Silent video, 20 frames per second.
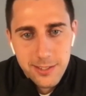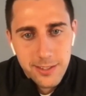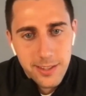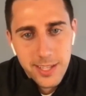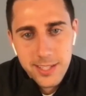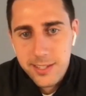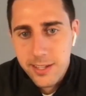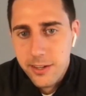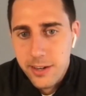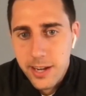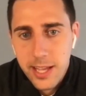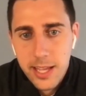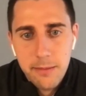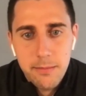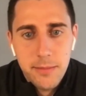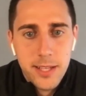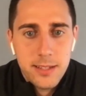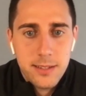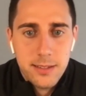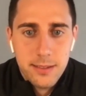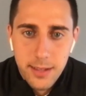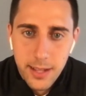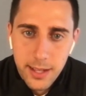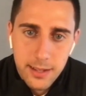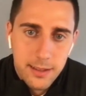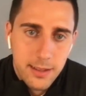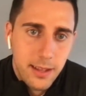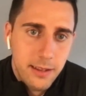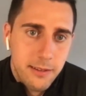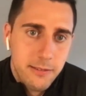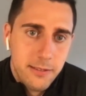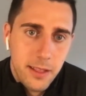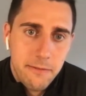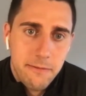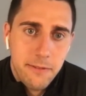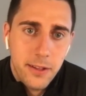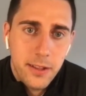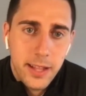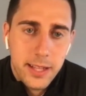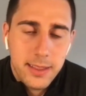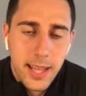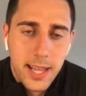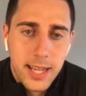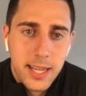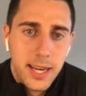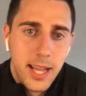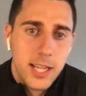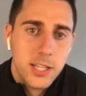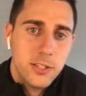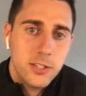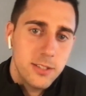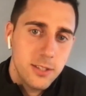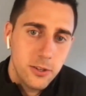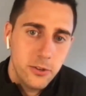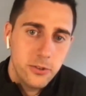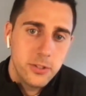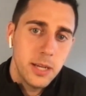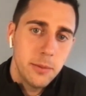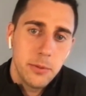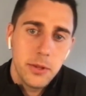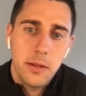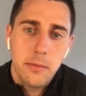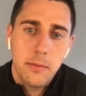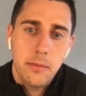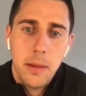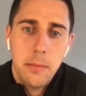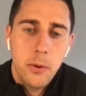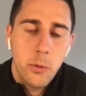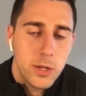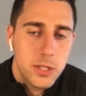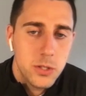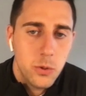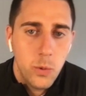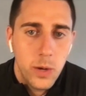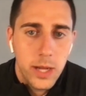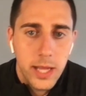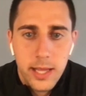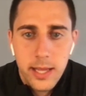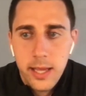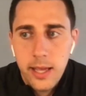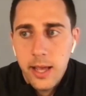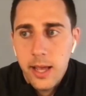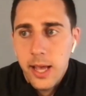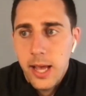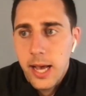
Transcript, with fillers: So they see your name, they they they, feel like that connection is a little deeper than maybe once a week,